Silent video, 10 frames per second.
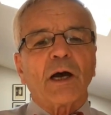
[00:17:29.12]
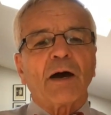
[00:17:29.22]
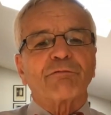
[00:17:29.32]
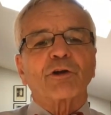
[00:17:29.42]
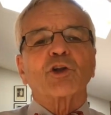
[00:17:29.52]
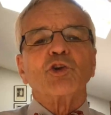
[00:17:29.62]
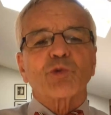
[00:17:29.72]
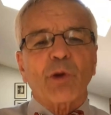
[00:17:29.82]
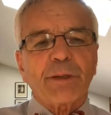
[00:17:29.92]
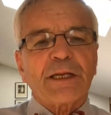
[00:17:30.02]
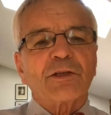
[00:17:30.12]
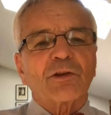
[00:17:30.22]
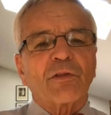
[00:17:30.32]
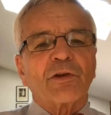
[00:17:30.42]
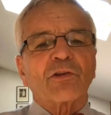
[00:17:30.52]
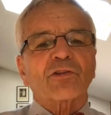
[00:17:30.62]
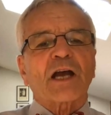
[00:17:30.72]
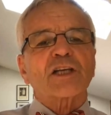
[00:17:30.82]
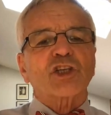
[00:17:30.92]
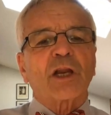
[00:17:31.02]
for contributing to the
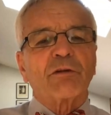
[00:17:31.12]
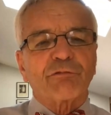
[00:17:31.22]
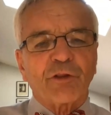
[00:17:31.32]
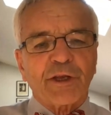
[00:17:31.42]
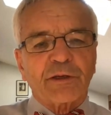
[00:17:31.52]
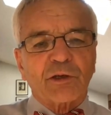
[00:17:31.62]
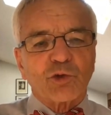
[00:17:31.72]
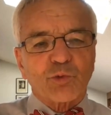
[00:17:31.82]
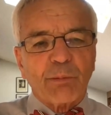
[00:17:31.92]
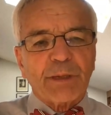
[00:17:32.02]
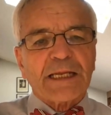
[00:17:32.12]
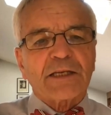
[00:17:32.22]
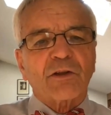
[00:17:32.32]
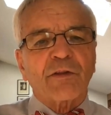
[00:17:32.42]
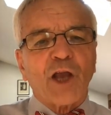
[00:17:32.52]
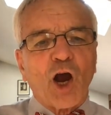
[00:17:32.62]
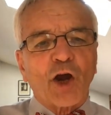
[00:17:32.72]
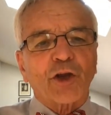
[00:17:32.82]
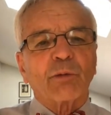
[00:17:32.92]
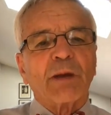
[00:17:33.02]
discussion, for contributing to the
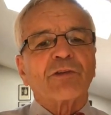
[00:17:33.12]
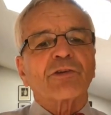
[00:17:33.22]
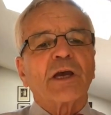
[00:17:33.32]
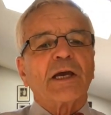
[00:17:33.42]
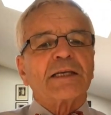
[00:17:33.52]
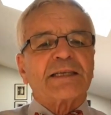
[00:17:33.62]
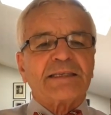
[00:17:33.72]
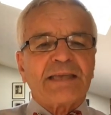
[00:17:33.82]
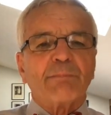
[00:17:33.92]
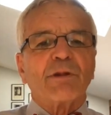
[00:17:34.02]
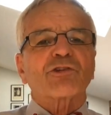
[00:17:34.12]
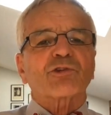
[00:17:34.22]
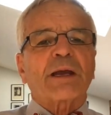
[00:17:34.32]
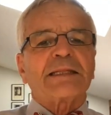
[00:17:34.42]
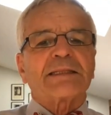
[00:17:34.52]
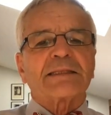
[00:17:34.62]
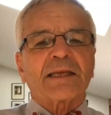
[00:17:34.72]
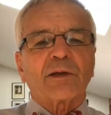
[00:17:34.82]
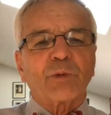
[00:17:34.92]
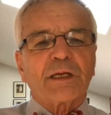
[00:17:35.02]
arguments, to demonstrate that
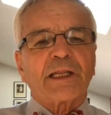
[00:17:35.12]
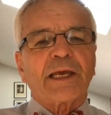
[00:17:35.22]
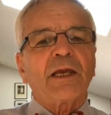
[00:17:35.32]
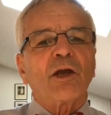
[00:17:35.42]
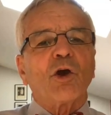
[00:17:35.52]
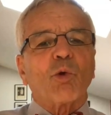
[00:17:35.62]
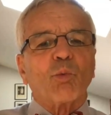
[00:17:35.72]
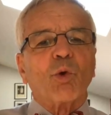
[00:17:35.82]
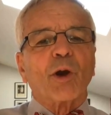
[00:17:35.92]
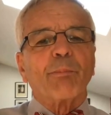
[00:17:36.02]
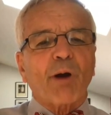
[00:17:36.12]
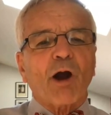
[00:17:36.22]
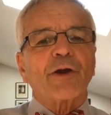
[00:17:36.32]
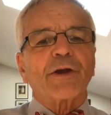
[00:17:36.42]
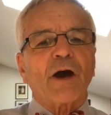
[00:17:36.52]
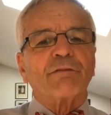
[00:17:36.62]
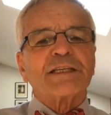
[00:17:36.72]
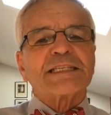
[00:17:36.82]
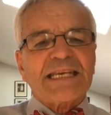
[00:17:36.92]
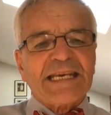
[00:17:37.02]
they really were part of a
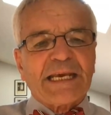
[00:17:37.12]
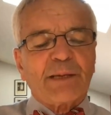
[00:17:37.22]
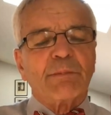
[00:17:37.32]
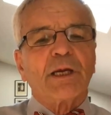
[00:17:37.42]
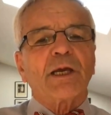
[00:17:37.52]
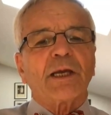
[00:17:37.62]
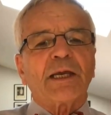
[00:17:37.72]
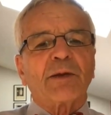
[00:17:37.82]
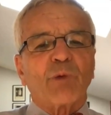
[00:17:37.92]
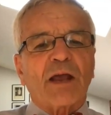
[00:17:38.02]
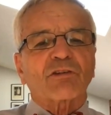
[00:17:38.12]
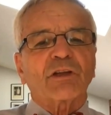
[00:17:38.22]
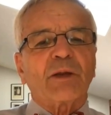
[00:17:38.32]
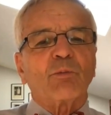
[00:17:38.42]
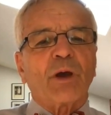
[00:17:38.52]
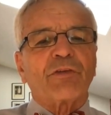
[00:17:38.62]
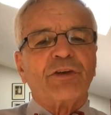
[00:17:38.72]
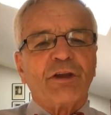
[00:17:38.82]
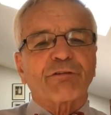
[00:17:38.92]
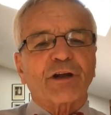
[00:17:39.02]
team in wrestling with
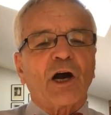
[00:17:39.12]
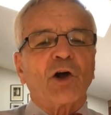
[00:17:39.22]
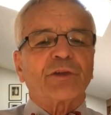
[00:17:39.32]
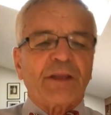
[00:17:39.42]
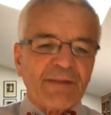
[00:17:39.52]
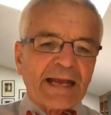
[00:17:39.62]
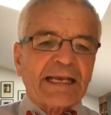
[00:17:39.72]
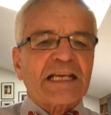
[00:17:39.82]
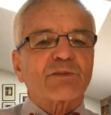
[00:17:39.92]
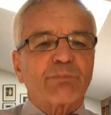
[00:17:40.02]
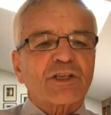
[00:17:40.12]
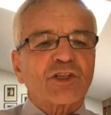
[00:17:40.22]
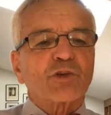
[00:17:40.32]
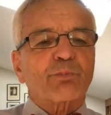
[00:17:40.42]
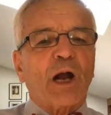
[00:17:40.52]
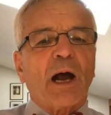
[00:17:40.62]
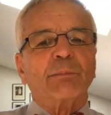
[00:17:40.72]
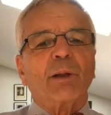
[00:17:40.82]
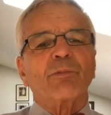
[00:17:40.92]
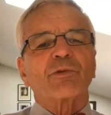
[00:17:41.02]
difficult, in that case, business
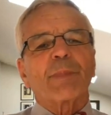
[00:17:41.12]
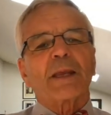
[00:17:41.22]
problems.